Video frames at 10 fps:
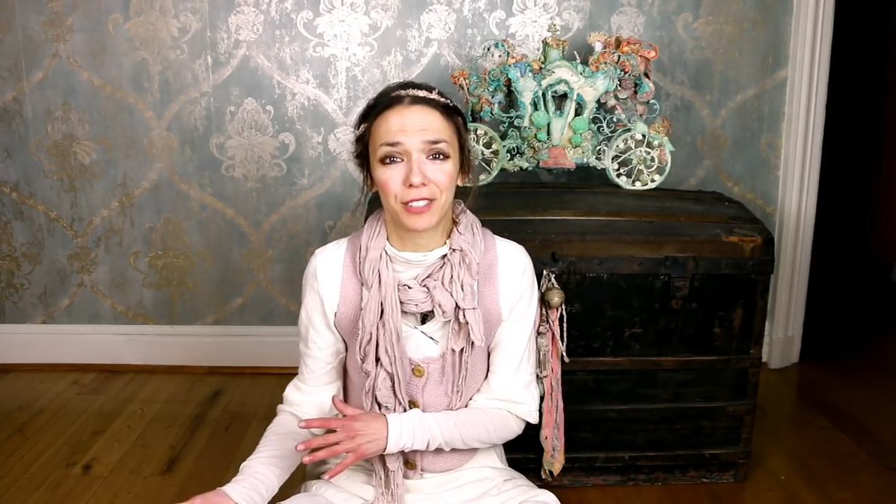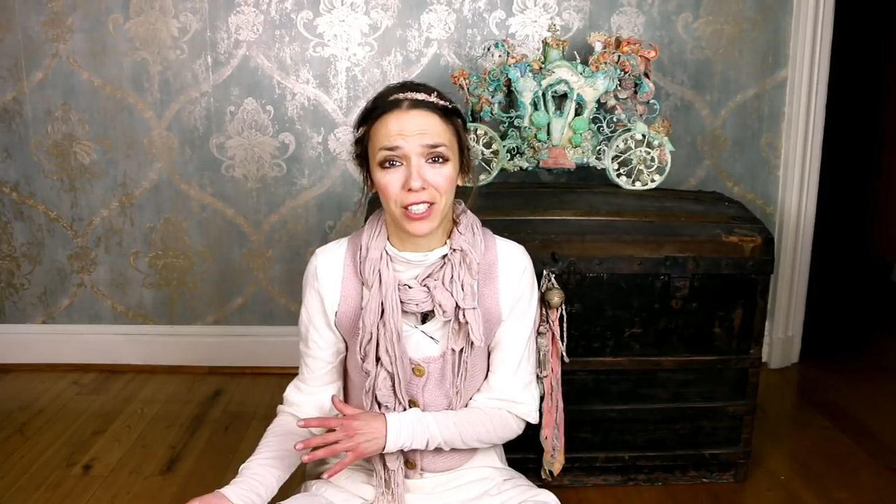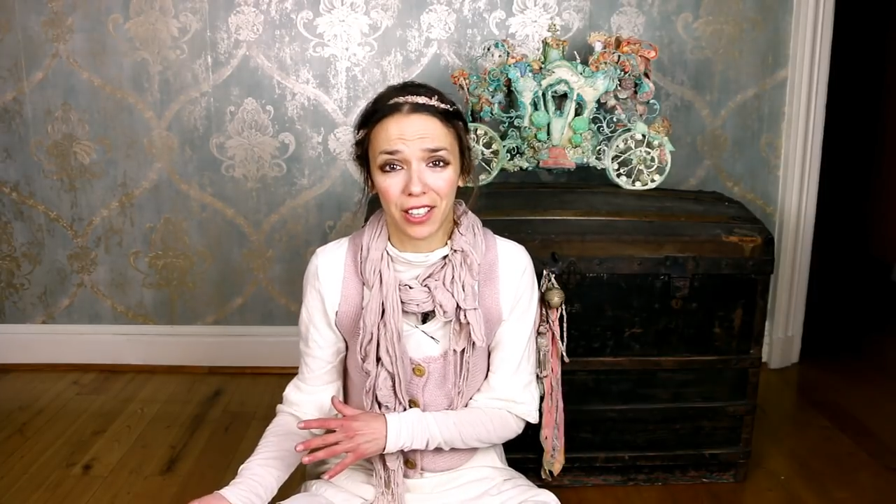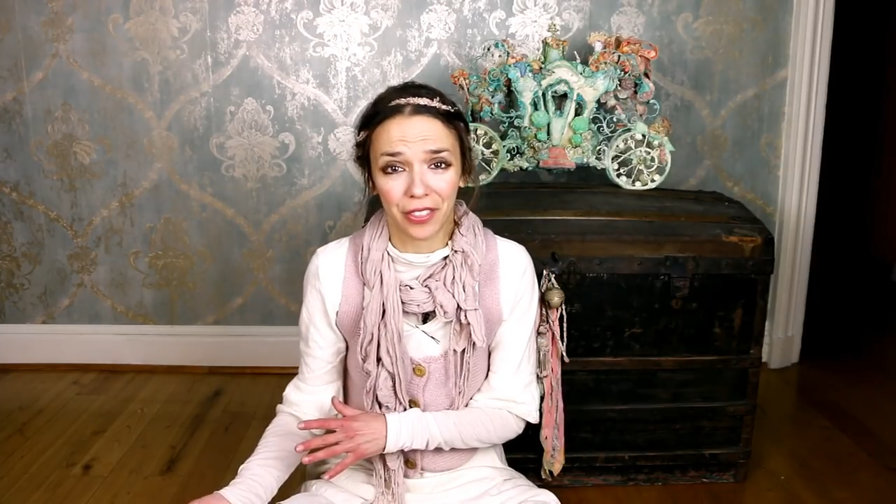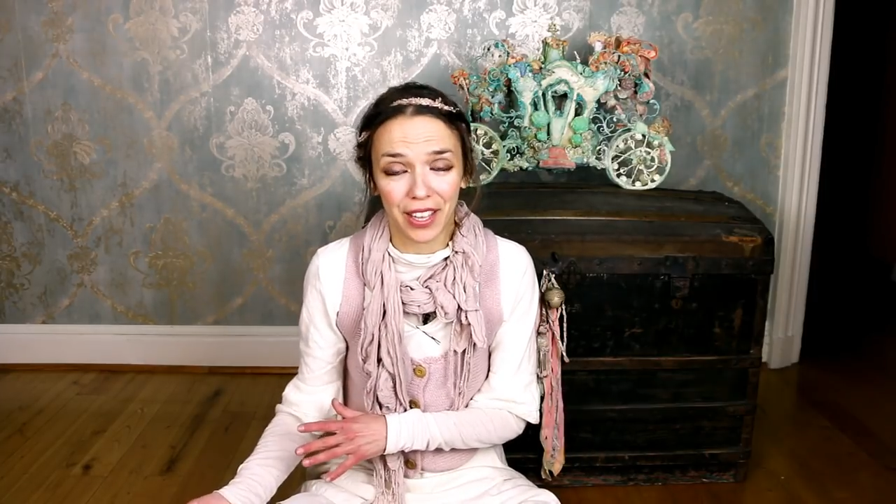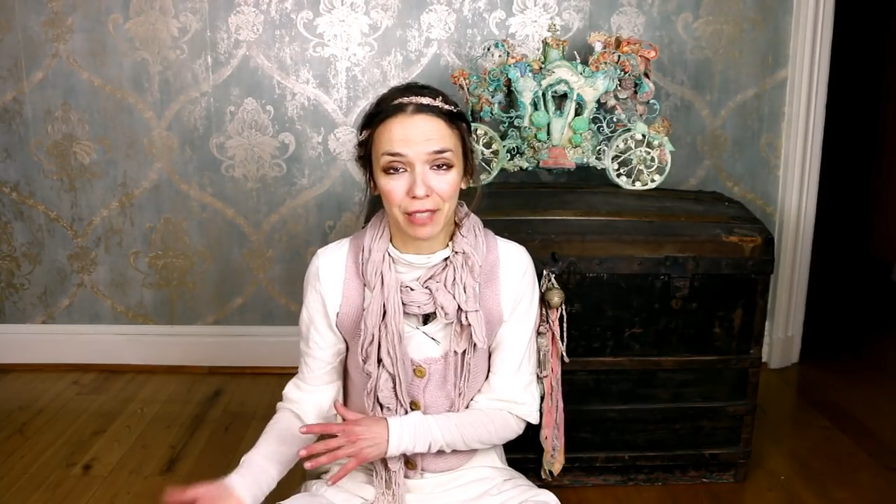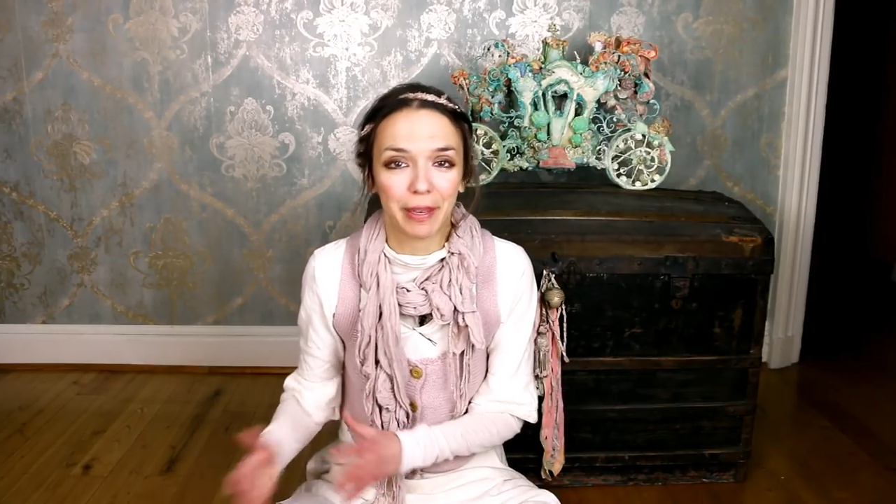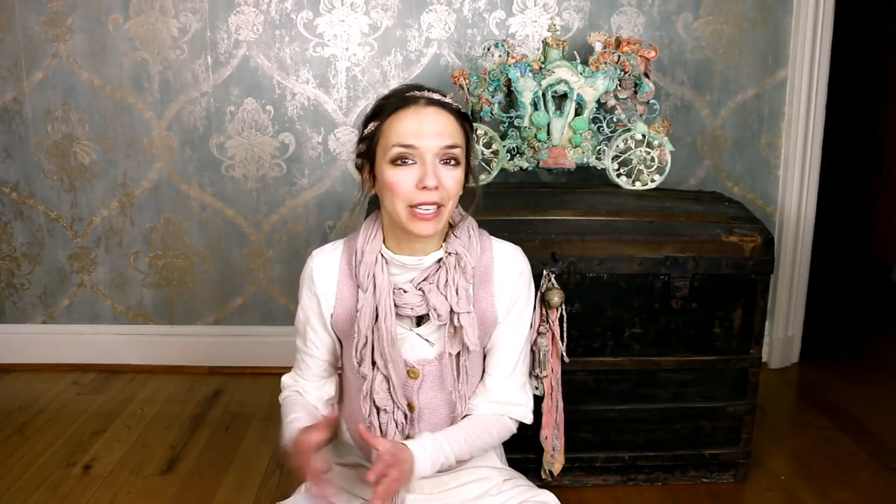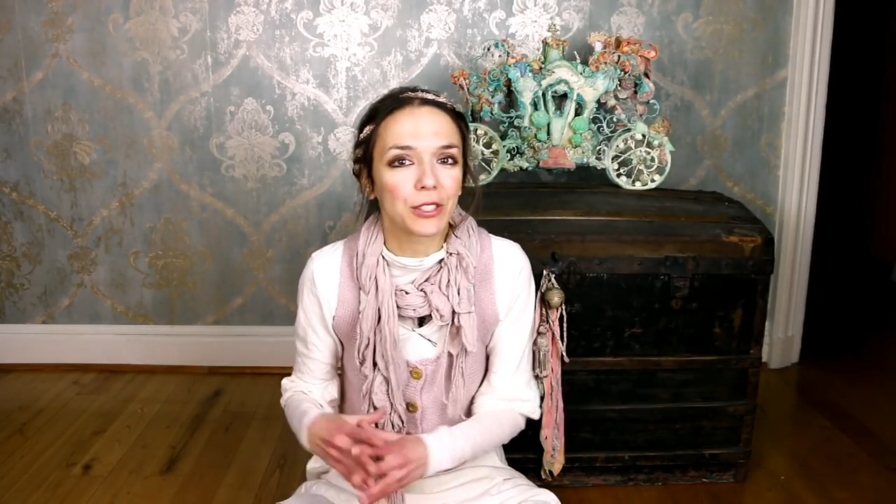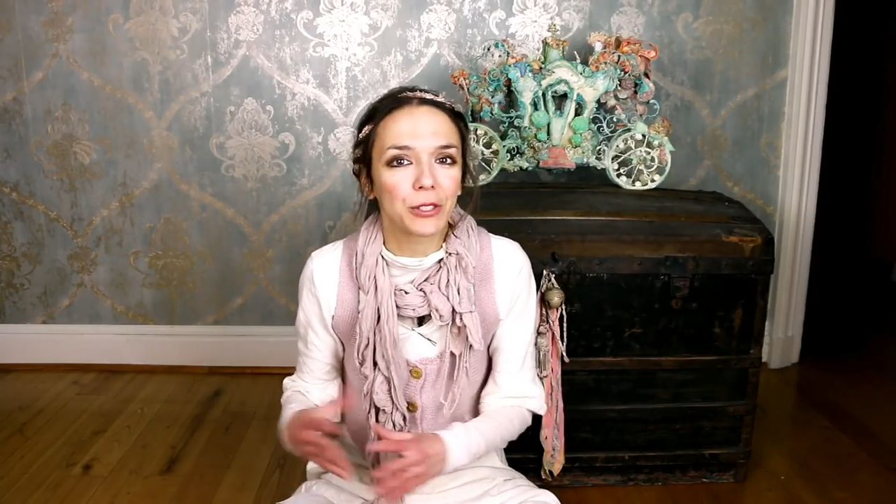certain things
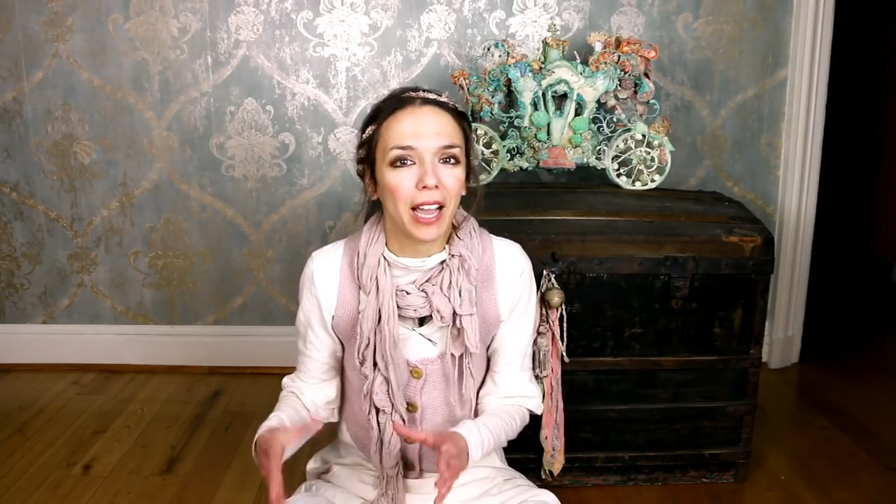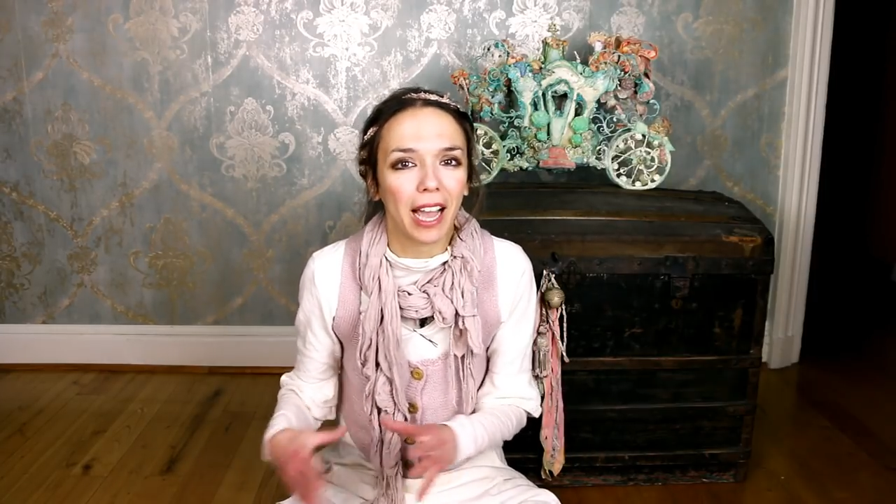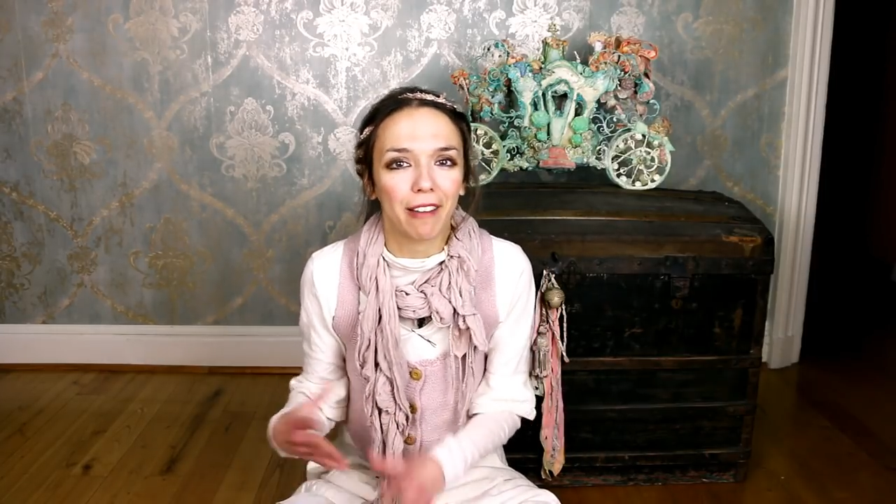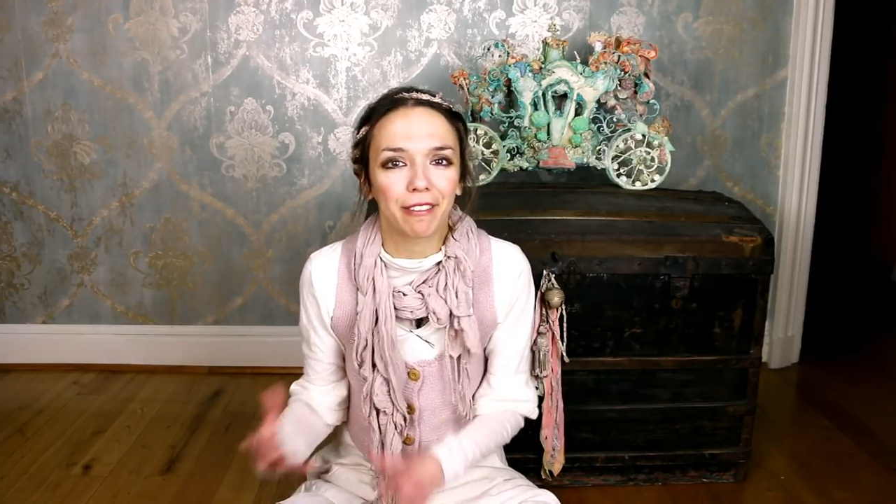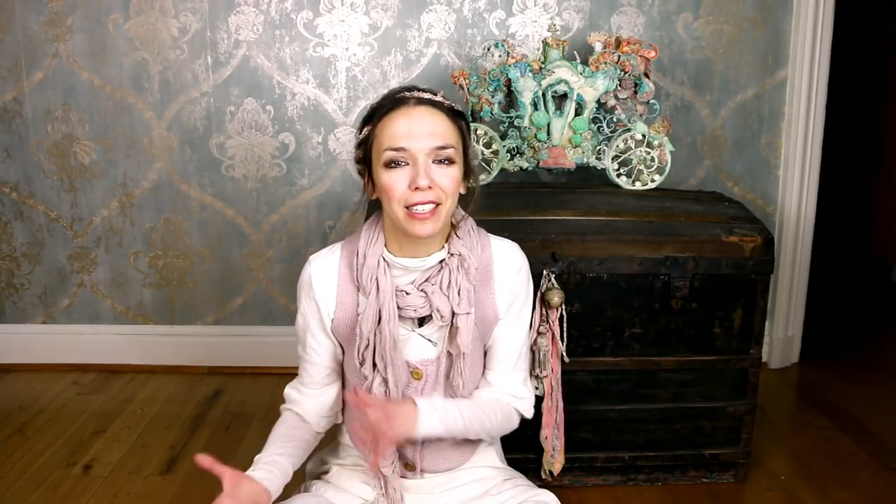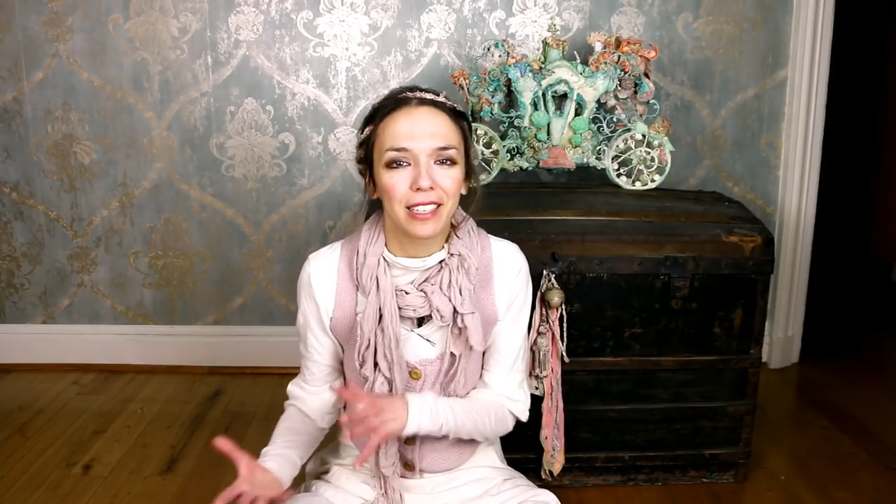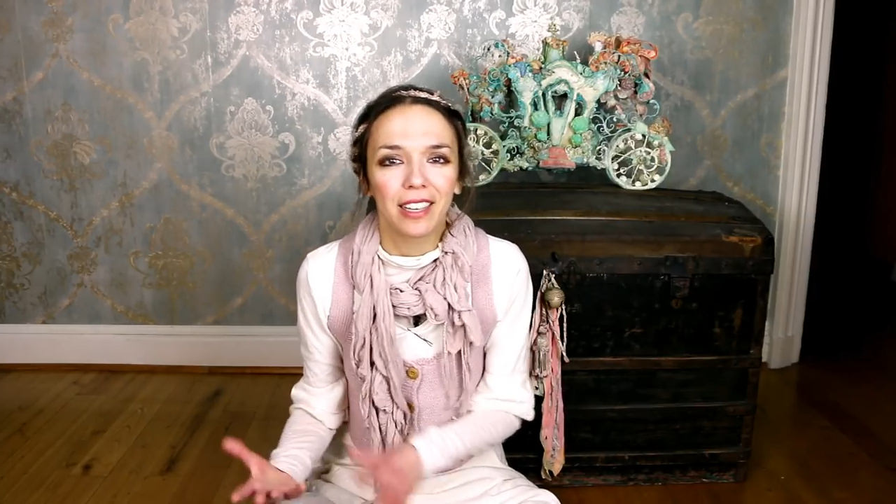because you are